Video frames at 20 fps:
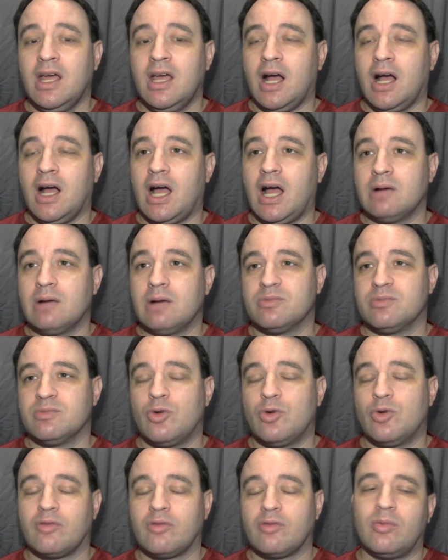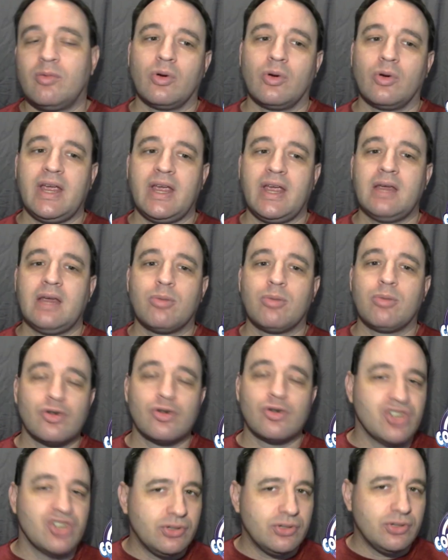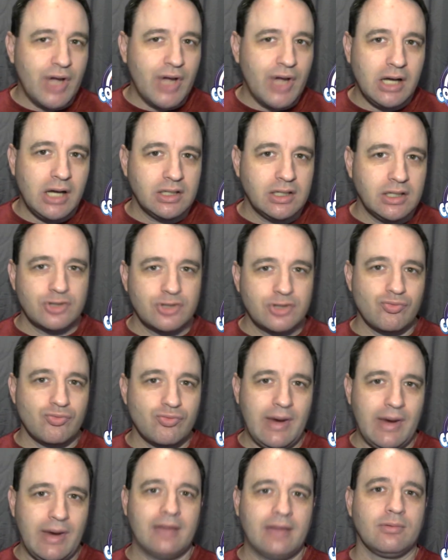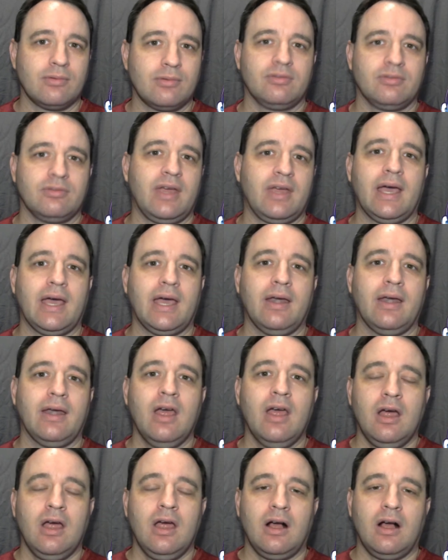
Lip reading: I was more for a personal knowledge rather than